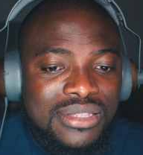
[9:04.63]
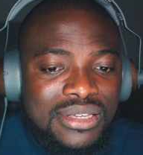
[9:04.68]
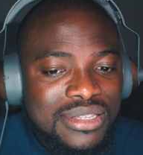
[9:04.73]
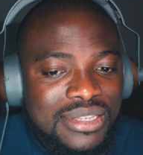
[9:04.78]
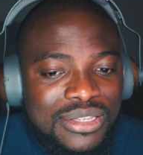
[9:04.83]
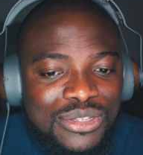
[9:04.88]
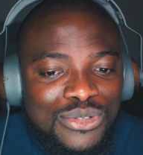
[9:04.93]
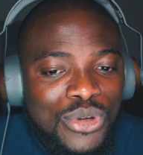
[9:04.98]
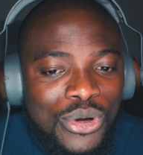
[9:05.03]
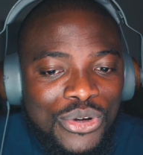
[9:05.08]

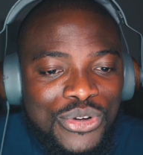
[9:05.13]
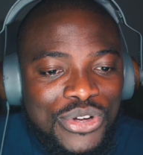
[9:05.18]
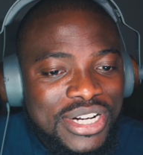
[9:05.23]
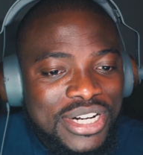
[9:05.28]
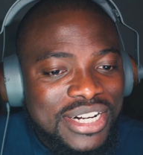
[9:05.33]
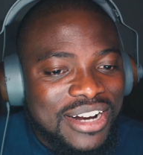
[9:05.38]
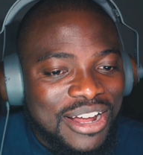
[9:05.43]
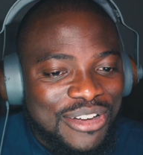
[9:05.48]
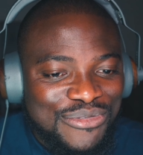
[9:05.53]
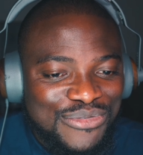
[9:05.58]
is not good
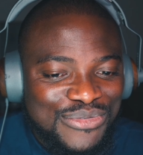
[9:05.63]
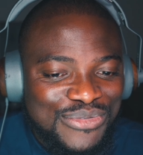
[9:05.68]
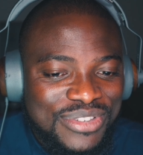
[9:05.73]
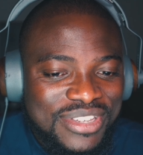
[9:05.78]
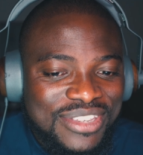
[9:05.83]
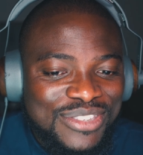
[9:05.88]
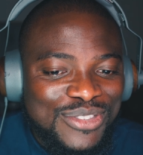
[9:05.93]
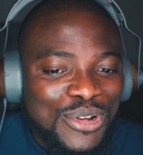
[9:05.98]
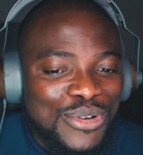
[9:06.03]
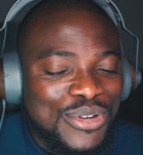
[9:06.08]
enough.
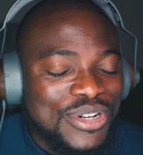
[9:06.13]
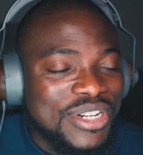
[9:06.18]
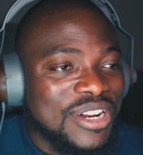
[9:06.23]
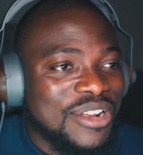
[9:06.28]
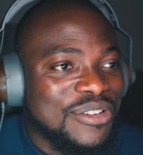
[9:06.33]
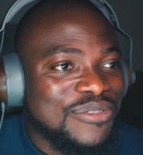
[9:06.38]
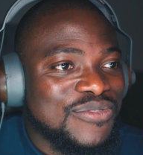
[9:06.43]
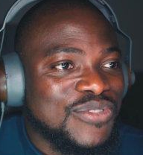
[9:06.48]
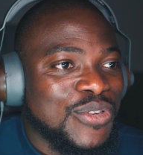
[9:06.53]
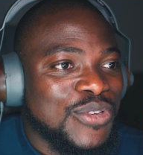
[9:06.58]
It's not good
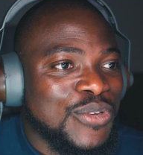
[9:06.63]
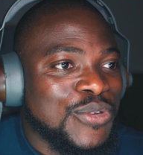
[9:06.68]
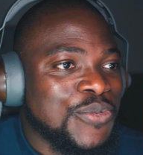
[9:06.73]
enough. So